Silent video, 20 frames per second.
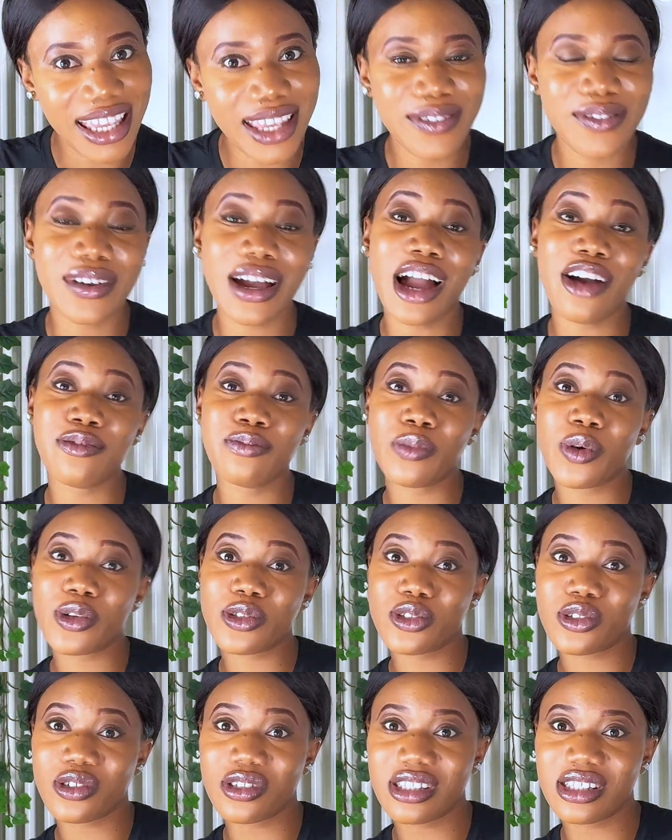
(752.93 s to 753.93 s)
If you have more
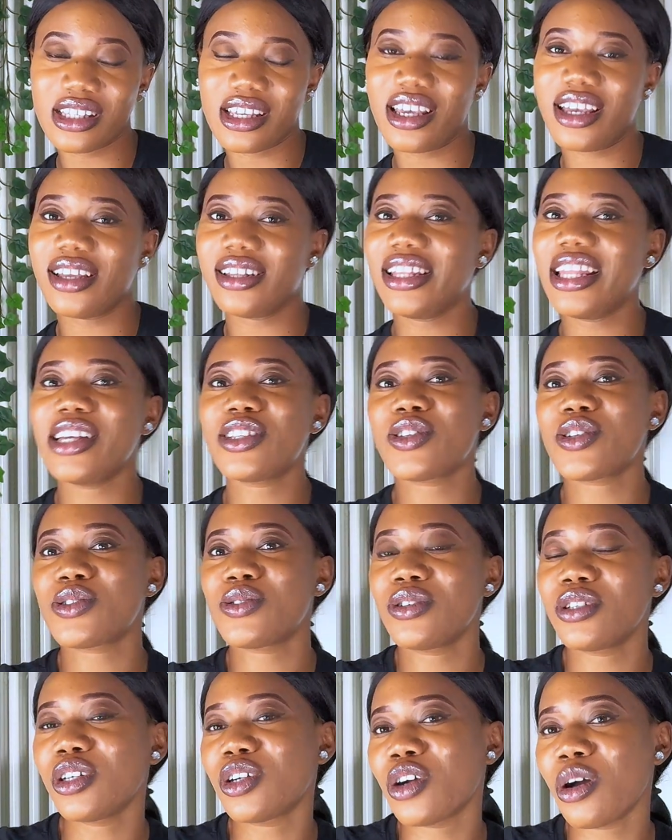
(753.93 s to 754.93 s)
to say, let us know
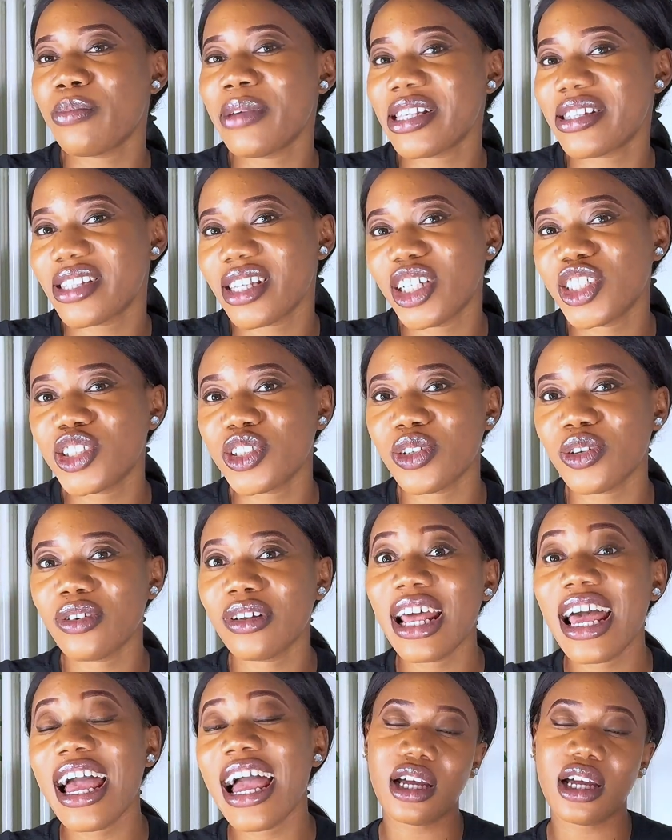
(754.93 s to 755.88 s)
in the comment section.